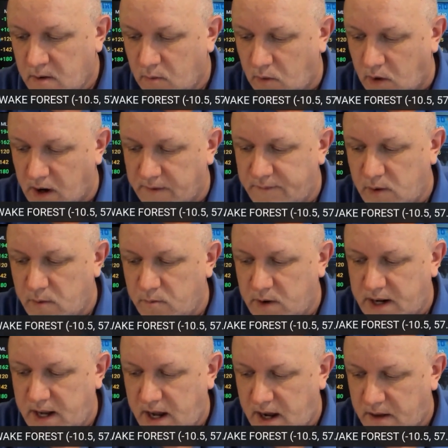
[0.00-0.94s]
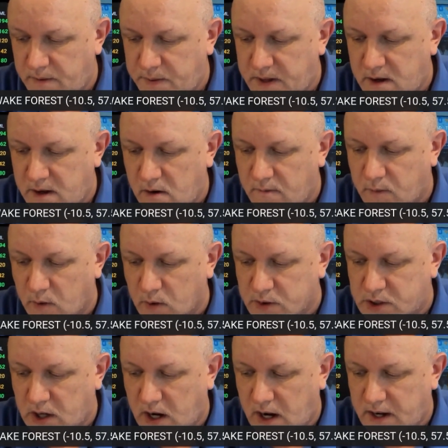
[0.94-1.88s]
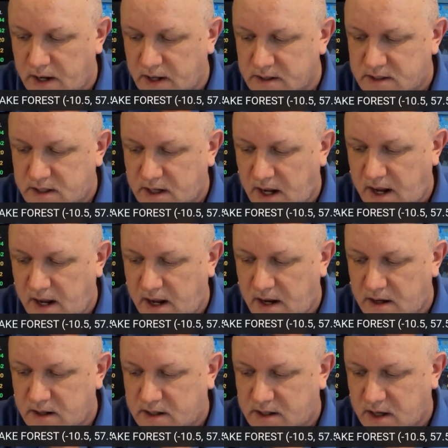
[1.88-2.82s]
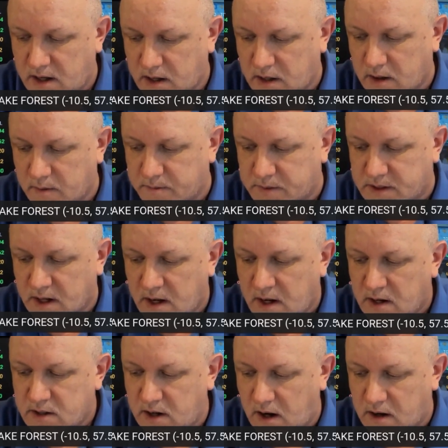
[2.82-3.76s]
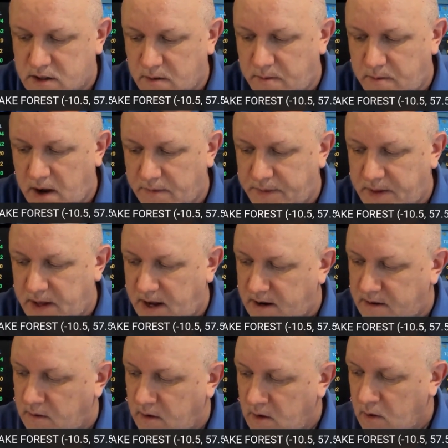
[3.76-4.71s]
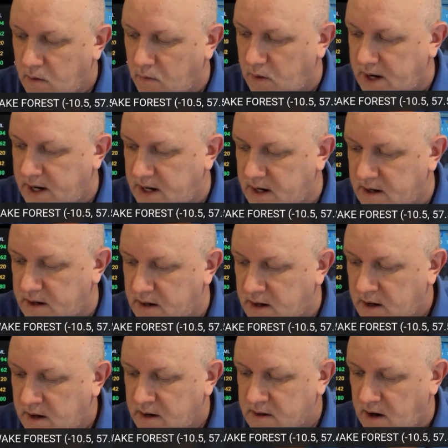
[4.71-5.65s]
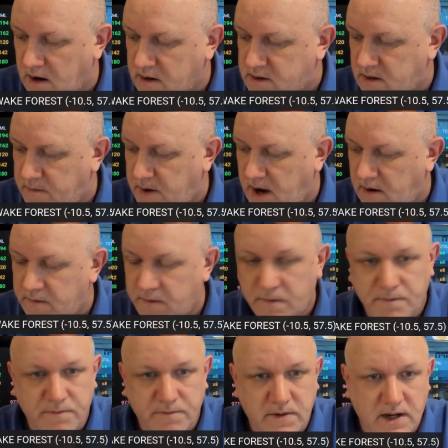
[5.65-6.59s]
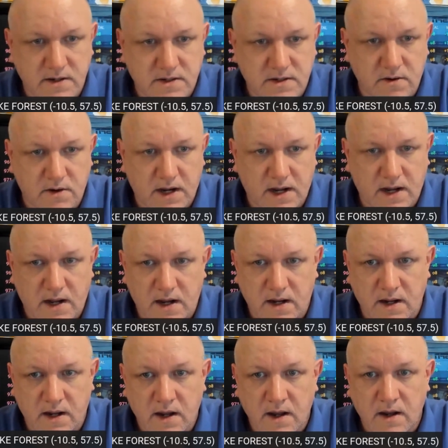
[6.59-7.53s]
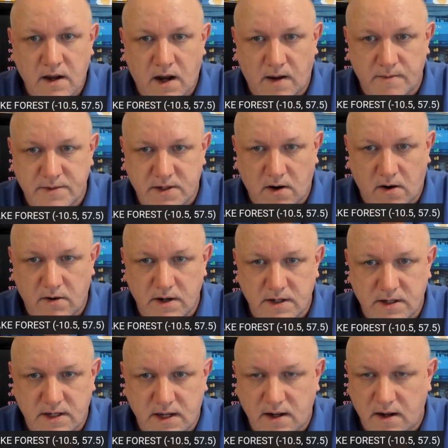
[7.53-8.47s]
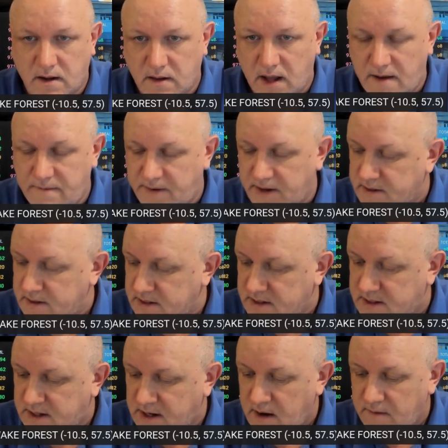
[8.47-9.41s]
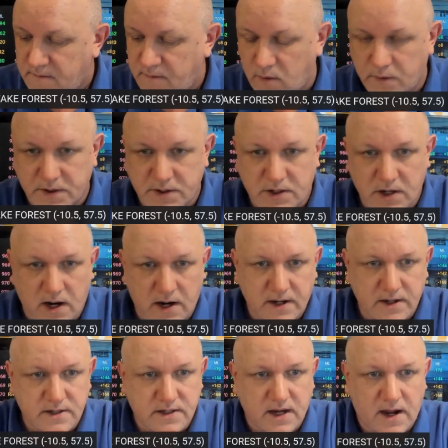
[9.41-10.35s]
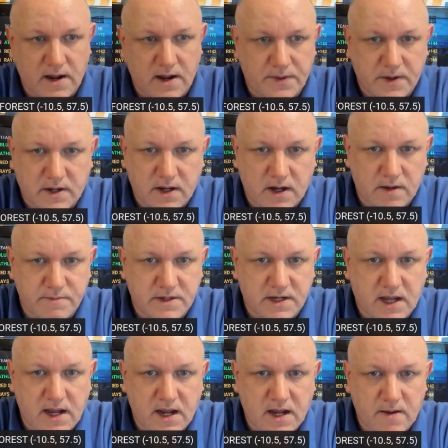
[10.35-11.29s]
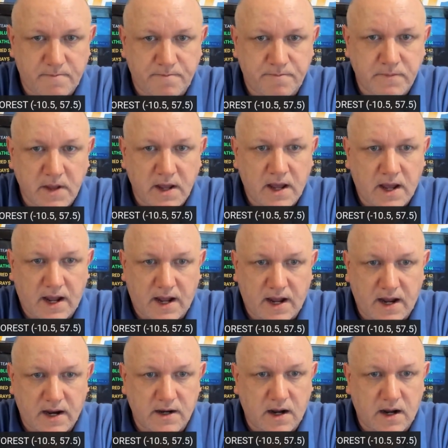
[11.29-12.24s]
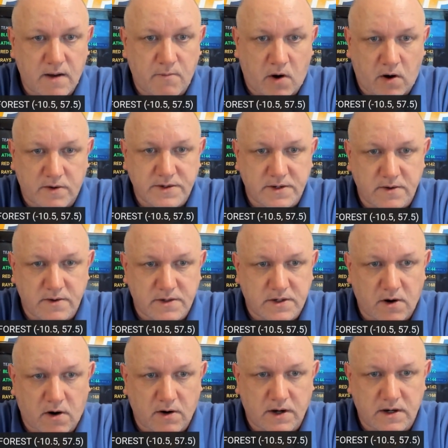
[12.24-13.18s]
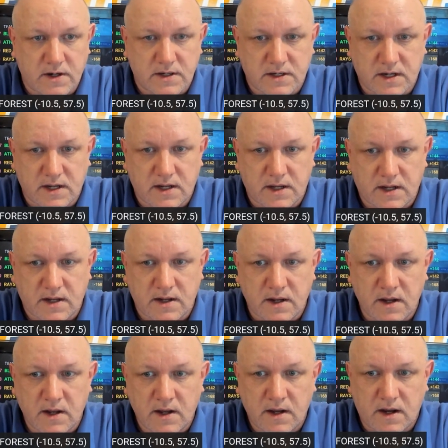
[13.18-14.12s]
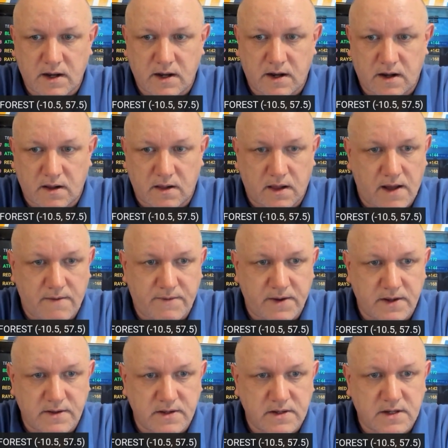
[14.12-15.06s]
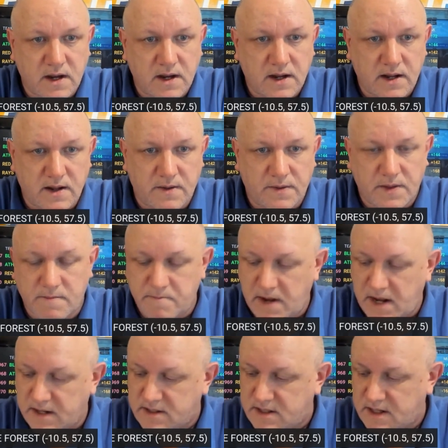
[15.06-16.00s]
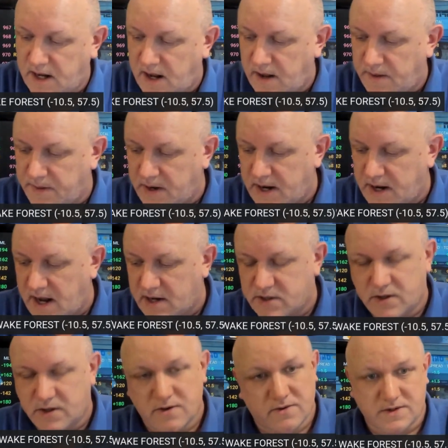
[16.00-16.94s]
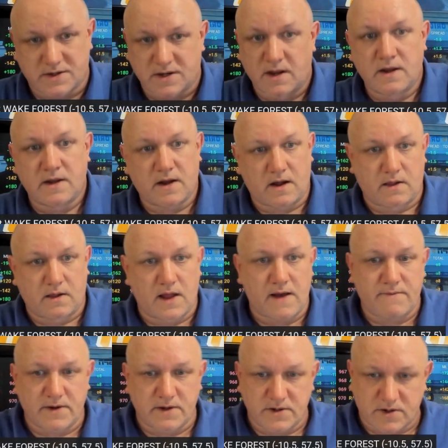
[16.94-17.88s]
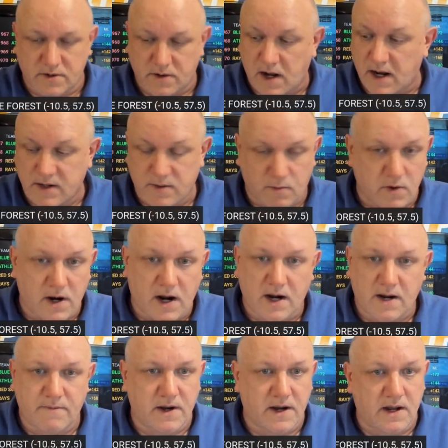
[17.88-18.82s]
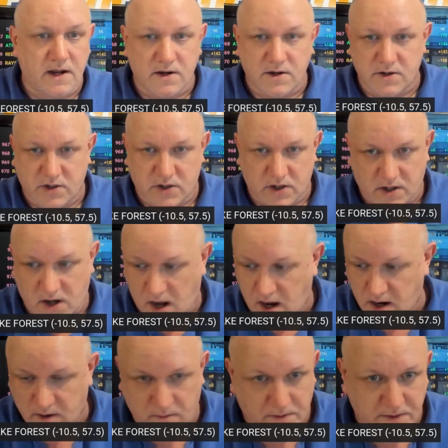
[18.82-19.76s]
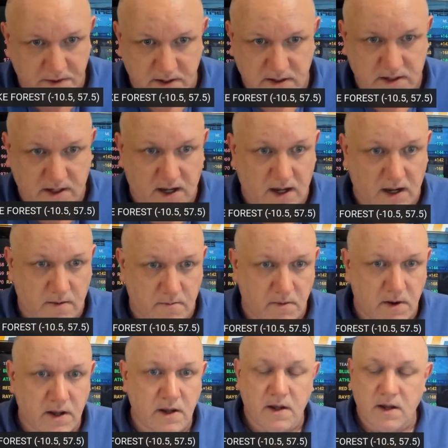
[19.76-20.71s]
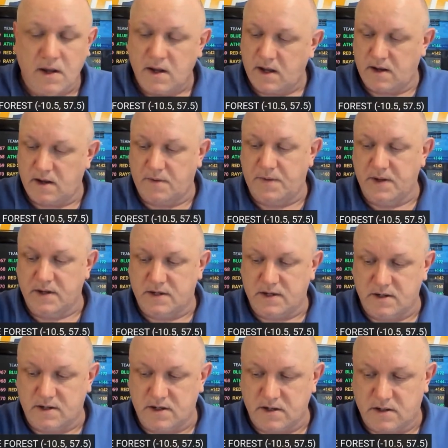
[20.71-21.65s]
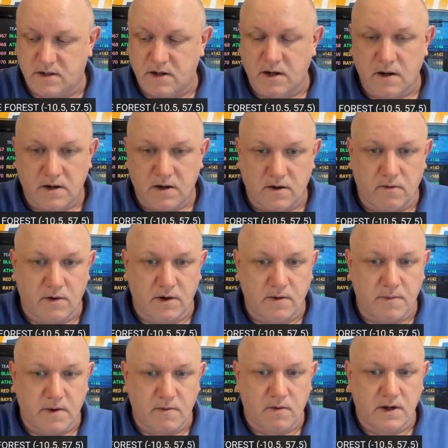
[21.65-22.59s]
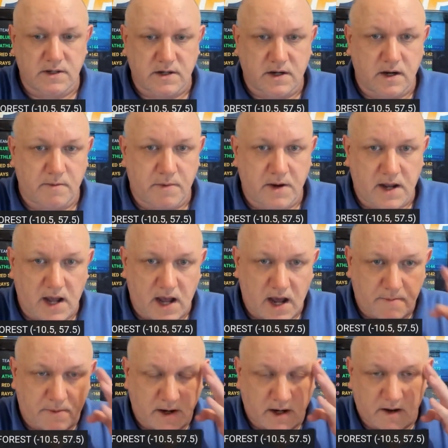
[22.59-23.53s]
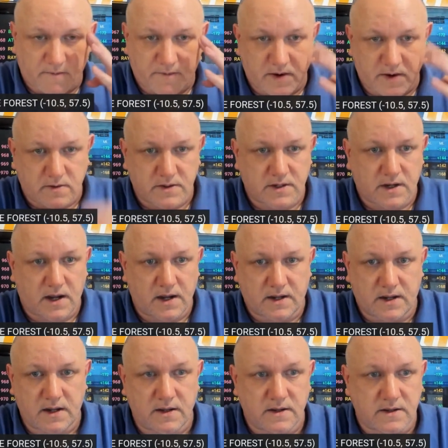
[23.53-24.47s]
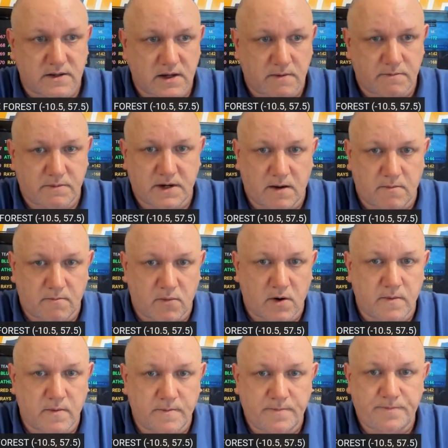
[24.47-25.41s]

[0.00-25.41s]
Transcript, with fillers: One of them we had the over, Giants and Cubs. Talked about that win, talked about yesterday. I'm starting to see 11s for the Giants and the Cubs game. And I'm also starting to see 11s in the Mets and the Nationals. 11s, you guys. We're not even in Chicago in this game. This is just going to be what's going to be happening, it feels like, in September.